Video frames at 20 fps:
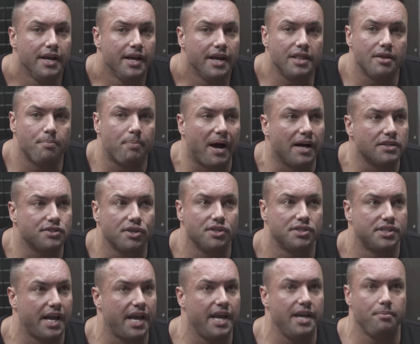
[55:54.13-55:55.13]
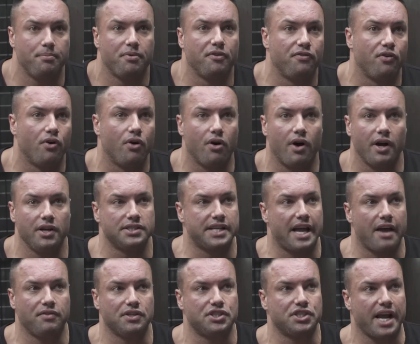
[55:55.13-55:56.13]
In the past, I used to eat before. I used to
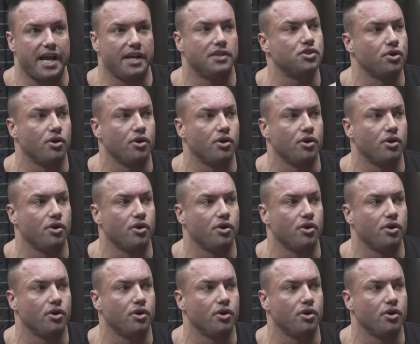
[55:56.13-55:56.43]
have a shake